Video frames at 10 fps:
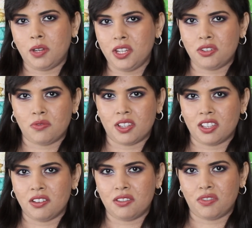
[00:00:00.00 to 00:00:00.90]
Please do ring
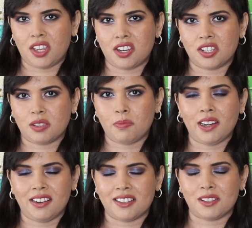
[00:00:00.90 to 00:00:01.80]
the notifications
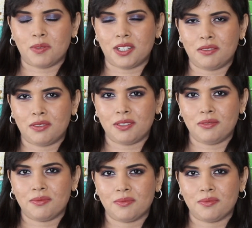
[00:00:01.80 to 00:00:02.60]
bell, and I'll speak to you soon.